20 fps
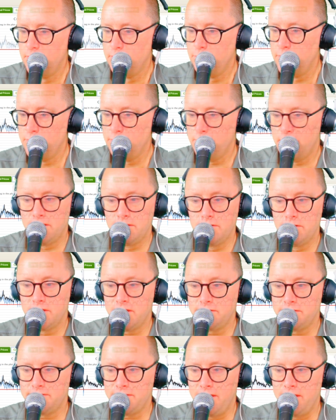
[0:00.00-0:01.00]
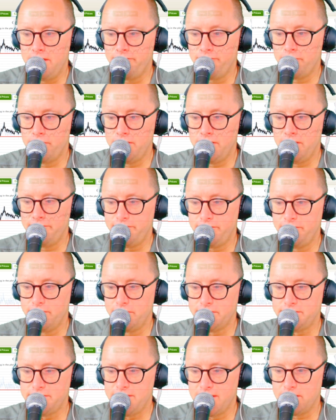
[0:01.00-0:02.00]
we want to look at the F1, F2
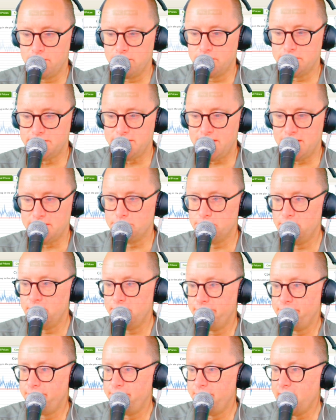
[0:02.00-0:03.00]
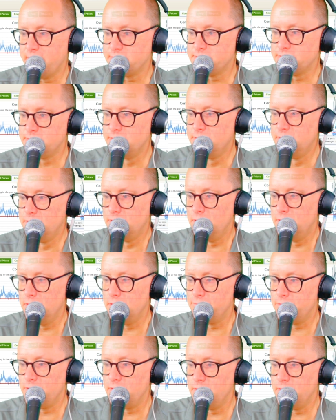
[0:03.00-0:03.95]
contango because that's what affects all of our